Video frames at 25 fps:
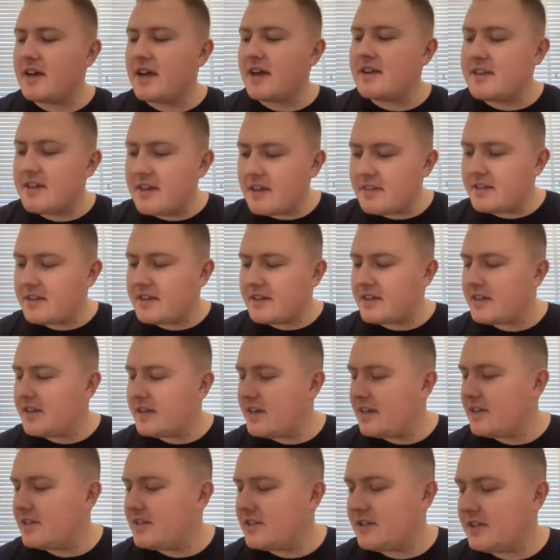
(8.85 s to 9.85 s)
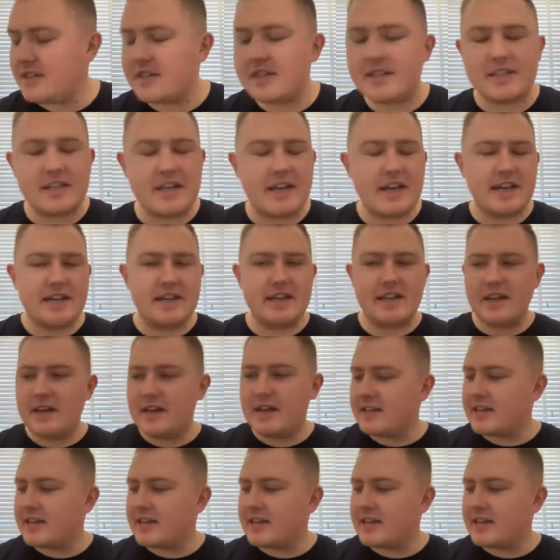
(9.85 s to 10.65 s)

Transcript: another GSA